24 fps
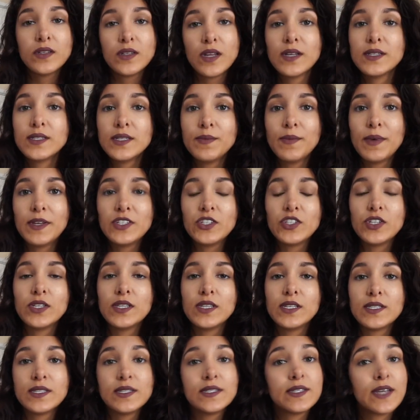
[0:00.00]
Not to mention,
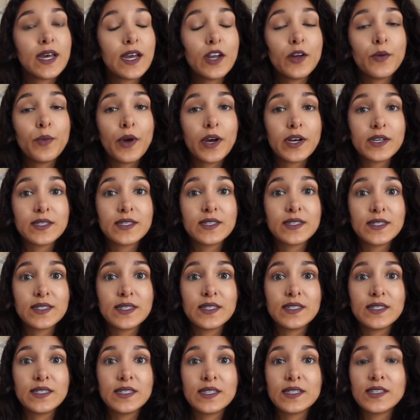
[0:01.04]
this entire process
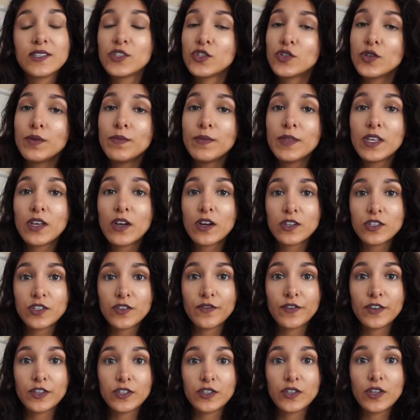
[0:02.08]
is extremely
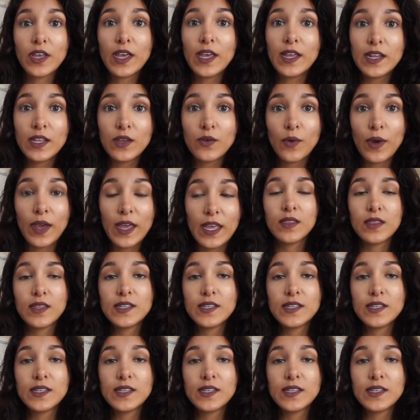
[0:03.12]
controversial anyway.